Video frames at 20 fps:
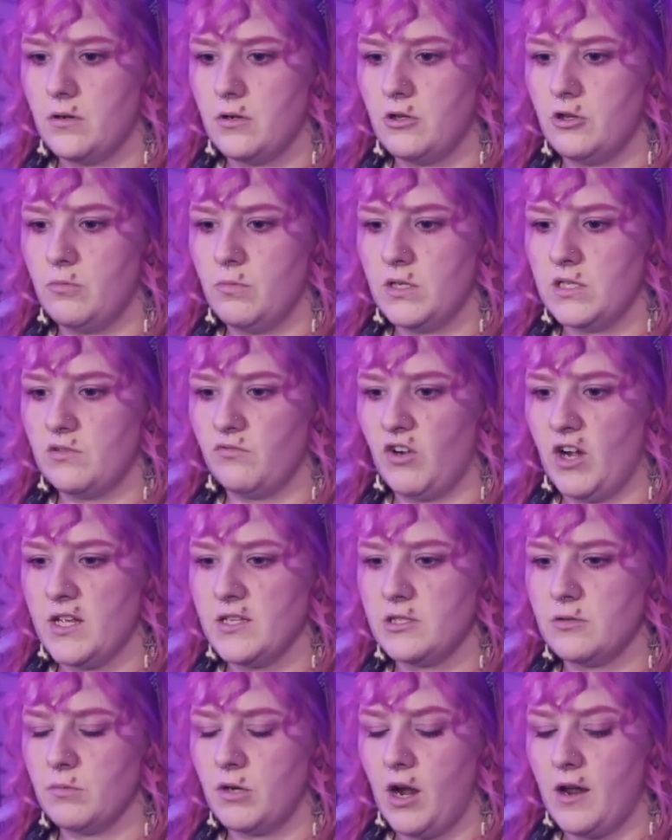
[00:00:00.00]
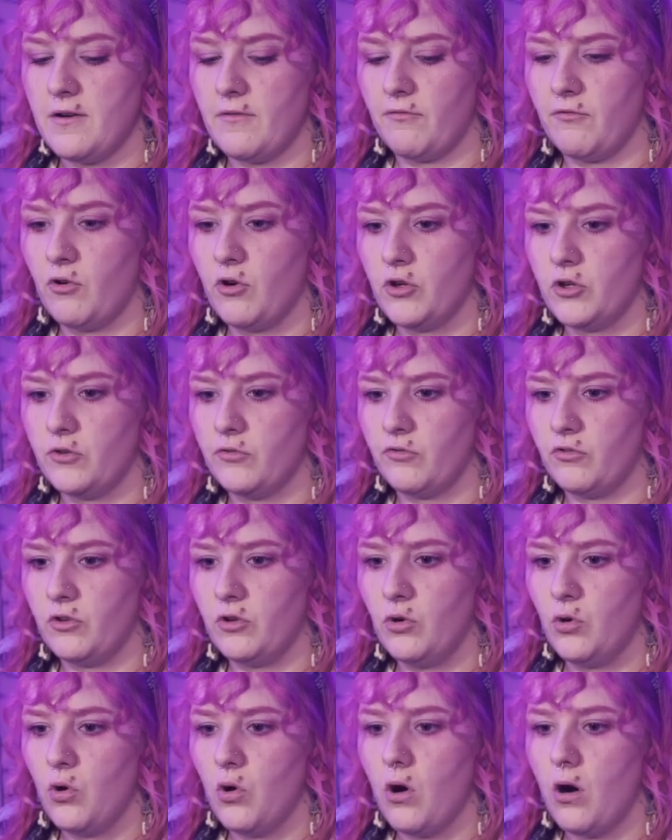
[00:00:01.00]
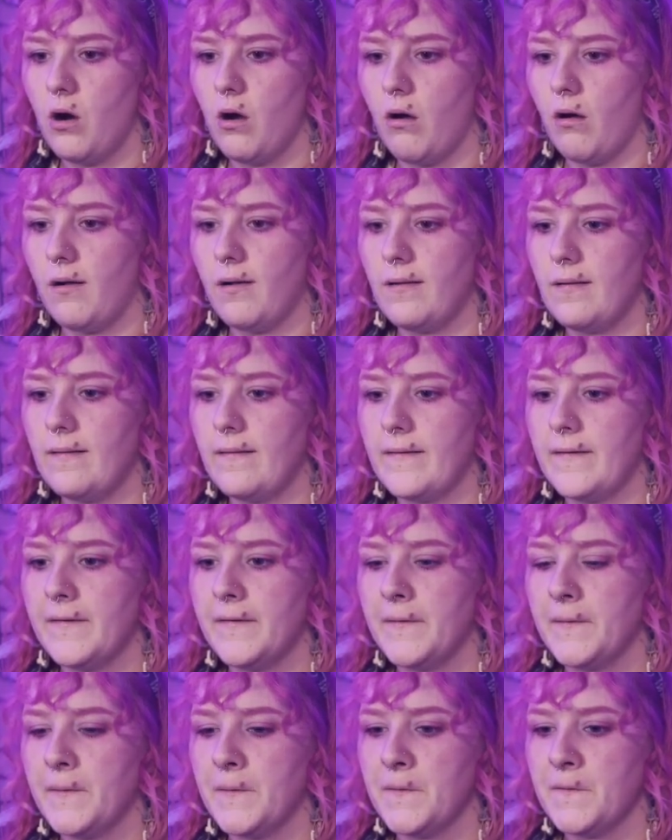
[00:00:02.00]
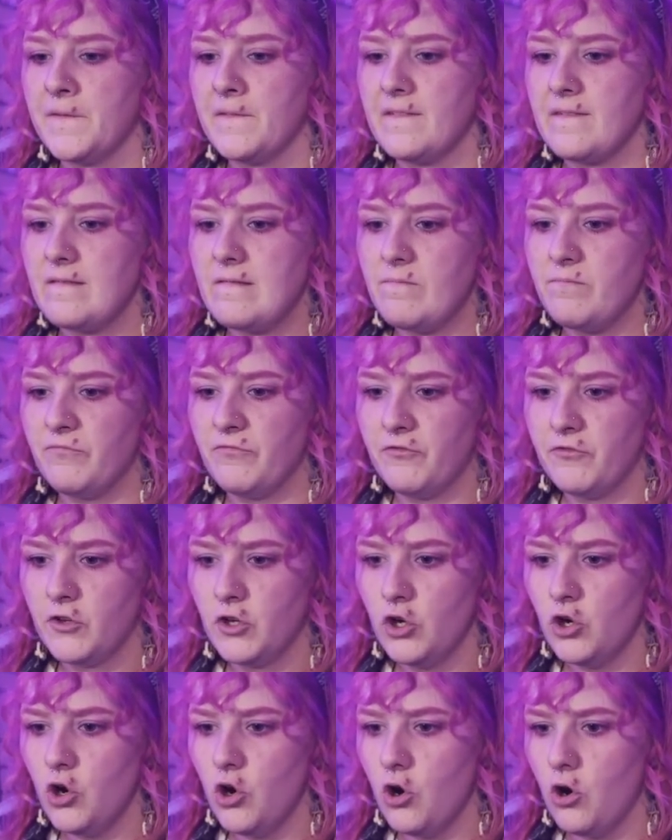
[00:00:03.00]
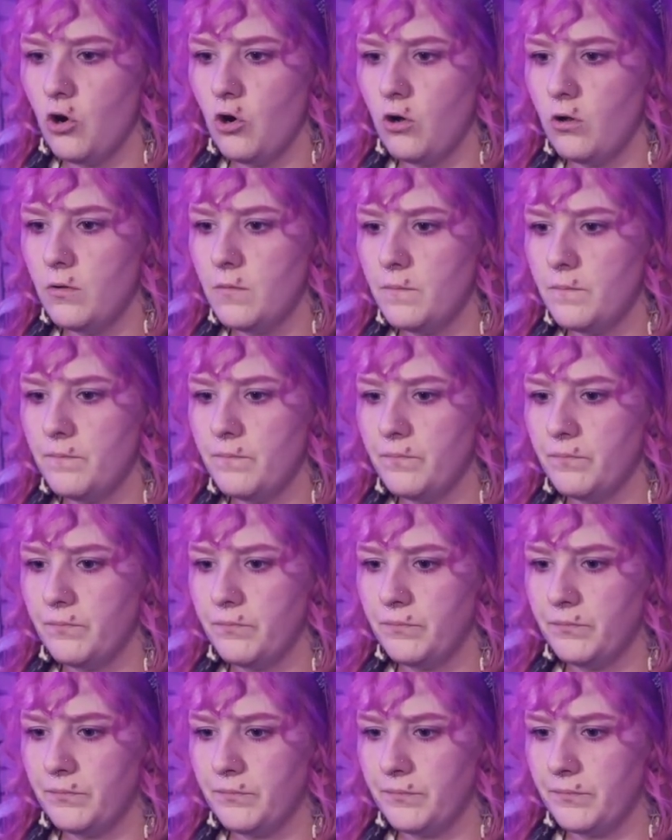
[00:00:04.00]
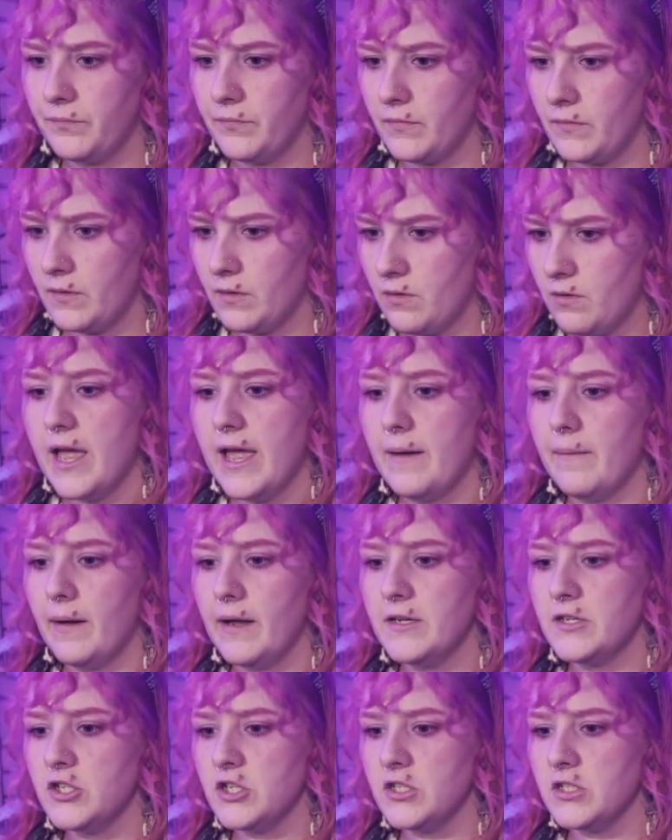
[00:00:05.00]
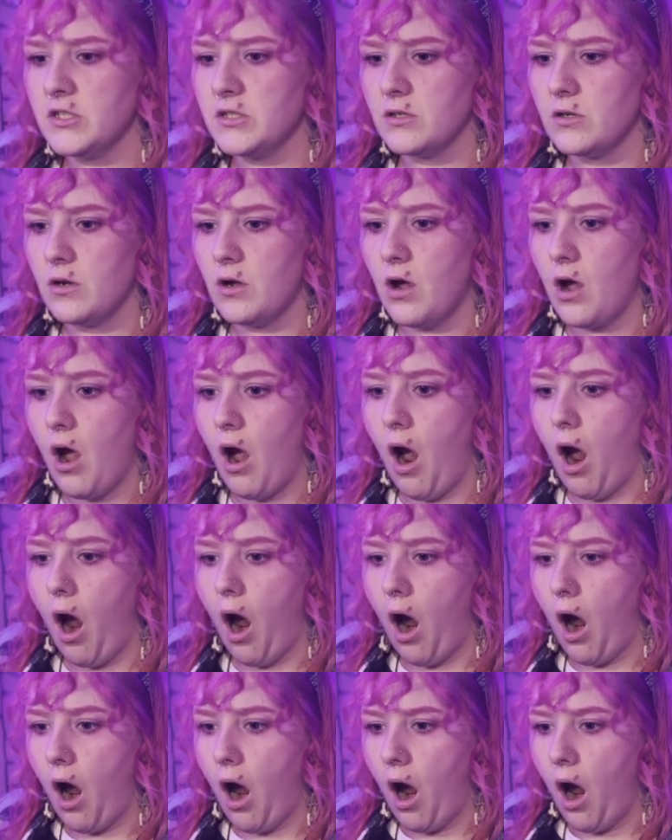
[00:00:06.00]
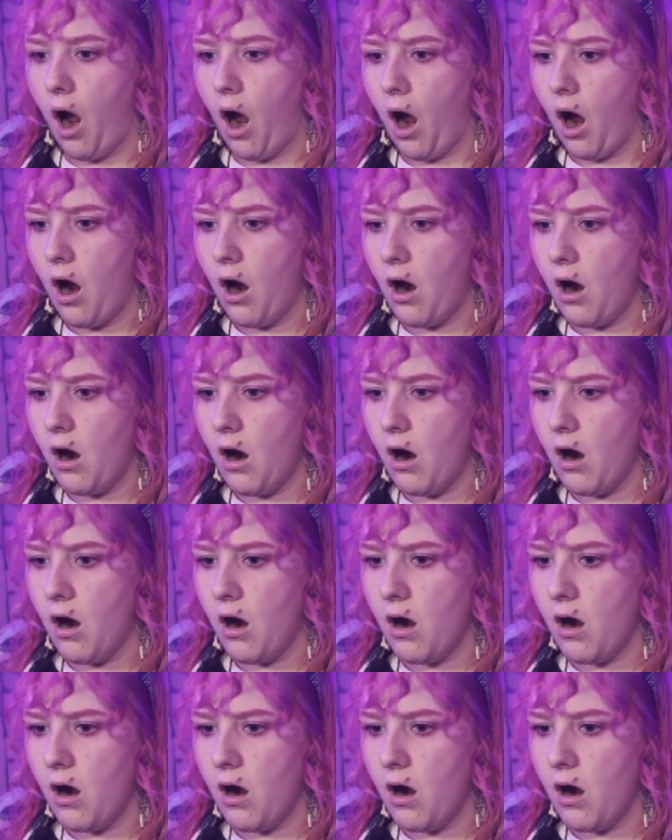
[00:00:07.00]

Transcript: You must find some kind of food fuel. Fuel? Am I just... Uh-huh.